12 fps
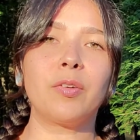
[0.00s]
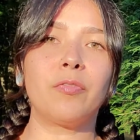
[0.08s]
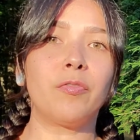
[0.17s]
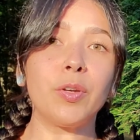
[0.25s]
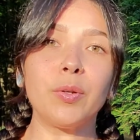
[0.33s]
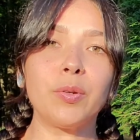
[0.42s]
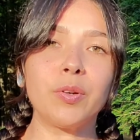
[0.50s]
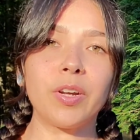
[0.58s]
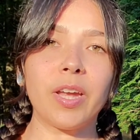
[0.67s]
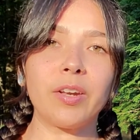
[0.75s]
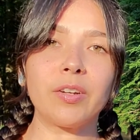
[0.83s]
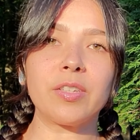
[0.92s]
food
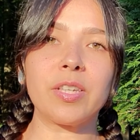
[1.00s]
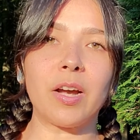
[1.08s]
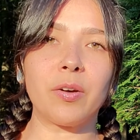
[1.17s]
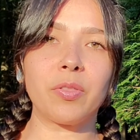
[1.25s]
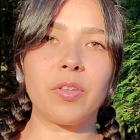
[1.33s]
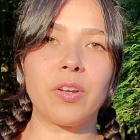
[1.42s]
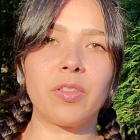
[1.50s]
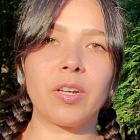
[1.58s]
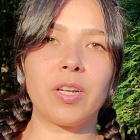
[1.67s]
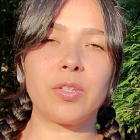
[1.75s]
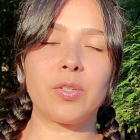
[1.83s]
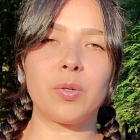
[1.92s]
creators out there
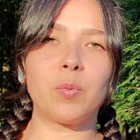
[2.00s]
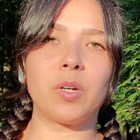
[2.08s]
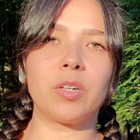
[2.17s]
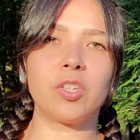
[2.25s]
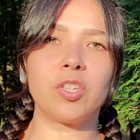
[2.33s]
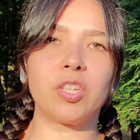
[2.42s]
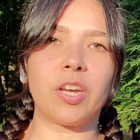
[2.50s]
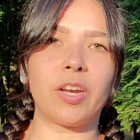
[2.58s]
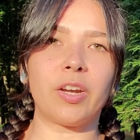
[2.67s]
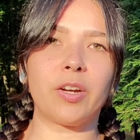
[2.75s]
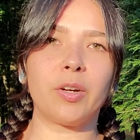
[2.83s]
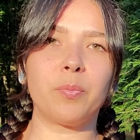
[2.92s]
that I do want to
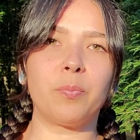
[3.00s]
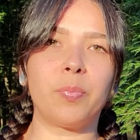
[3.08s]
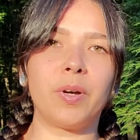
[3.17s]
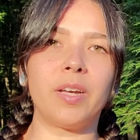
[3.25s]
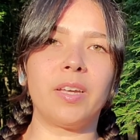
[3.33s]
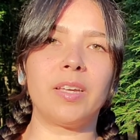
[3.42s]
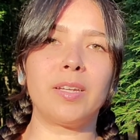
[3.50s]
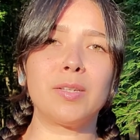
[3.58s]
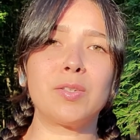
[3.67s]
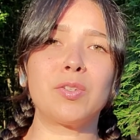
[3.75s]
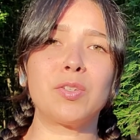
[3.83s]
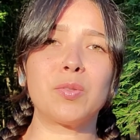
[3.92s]
share, but it
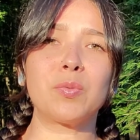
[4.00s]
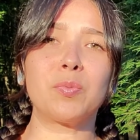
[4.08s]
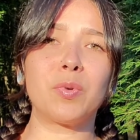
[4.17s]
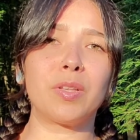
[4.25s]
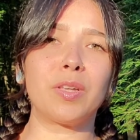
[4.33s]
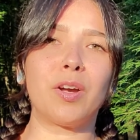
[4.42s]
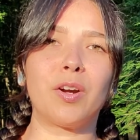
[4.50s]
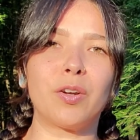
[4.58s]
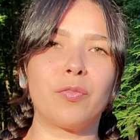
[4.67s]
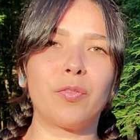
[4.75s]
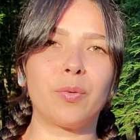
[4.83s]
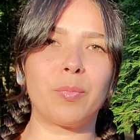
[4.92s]
is just really
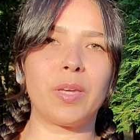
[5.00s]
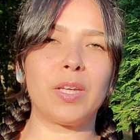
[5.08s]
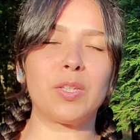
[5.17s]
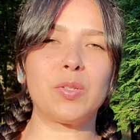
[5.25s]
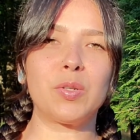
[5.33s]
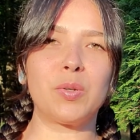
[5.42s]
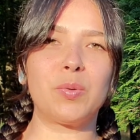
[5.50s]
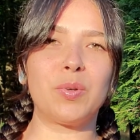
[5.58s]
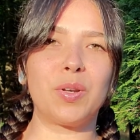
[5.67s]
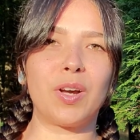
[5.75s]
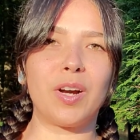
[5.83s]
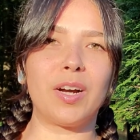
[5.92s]
hard for me to
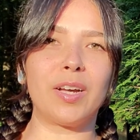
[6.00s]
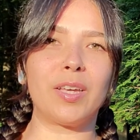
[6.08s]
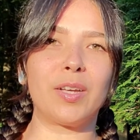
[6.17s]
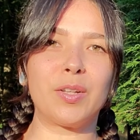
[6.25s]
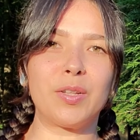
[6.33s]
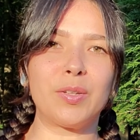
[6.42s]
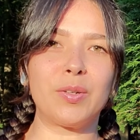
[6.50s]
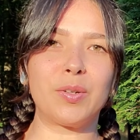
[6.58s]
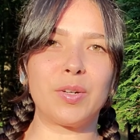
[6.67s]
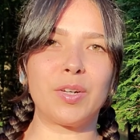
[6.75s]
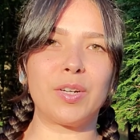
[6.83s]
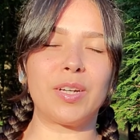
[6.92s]
not include
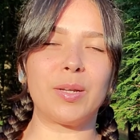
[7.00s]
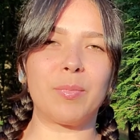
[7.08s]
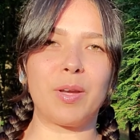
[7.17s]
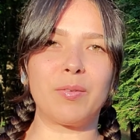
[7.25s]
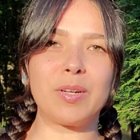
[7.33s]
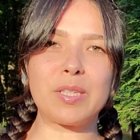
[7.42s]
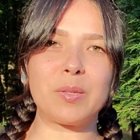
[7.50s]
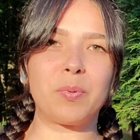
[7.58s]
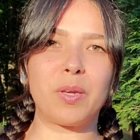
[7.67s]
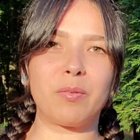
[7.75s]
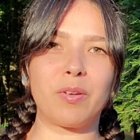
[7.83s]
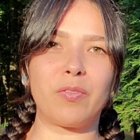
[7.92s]
her in my
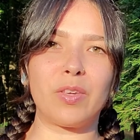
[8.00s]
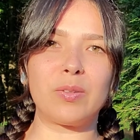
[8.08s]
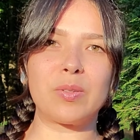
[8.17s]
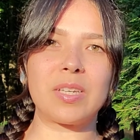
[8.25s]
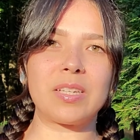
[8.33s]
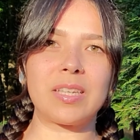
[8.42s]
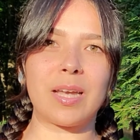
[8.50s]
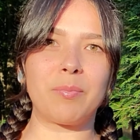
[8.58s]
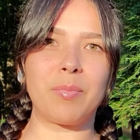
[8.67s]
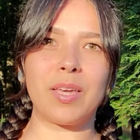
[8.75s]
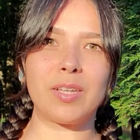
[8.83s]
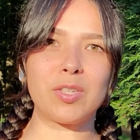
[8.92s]
recipe reviews because I
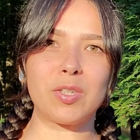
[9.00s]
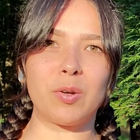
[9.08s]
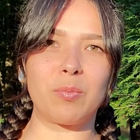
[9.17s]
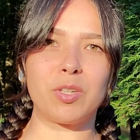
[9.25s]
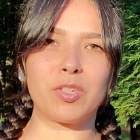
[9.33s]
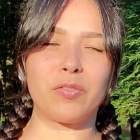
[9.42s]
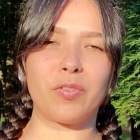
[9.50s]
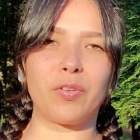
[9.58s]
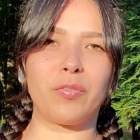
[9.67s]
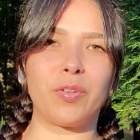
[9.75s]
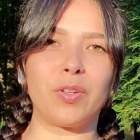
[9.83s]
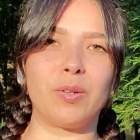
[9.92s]
make so much of her
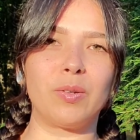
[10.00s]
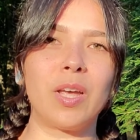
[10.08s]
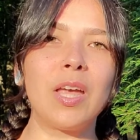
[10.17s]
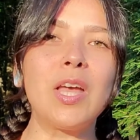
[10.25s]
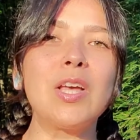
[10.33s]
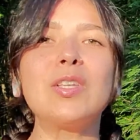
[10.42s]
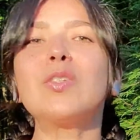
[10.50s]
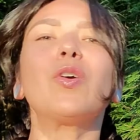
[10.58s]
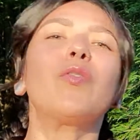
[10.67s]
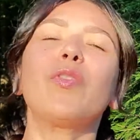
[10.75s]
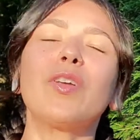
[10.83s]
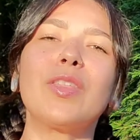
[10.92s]
food.
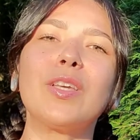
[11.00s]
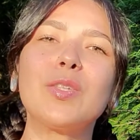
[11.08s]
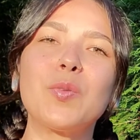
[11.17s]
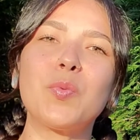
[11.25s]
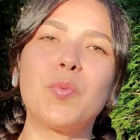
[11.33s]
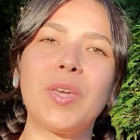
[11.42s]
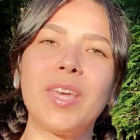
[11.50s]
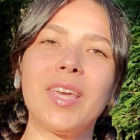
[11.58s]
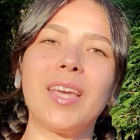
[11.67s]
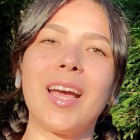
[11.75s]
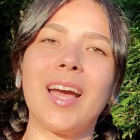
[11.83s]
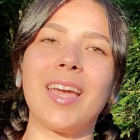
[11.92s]
So for this
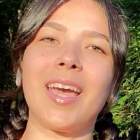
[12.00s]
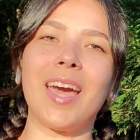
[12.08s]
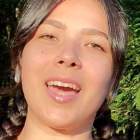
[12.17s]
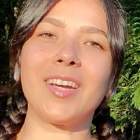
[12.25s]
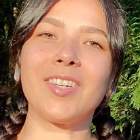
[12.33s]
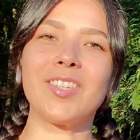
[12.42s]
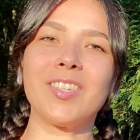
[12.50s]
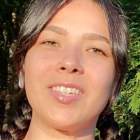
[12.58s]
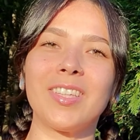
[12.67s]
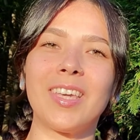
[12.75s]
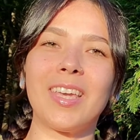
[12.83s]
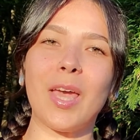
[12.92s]
week I
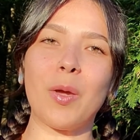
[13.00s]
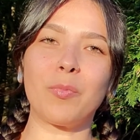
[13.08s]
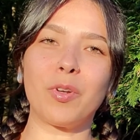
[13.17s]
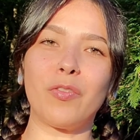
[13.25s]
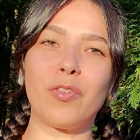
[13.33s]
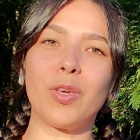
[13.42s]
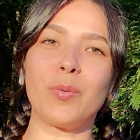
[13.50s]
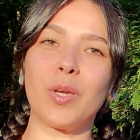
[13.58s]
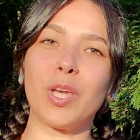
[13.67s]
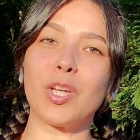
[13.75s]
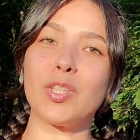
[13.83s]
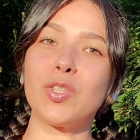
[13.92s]
actually am reviewing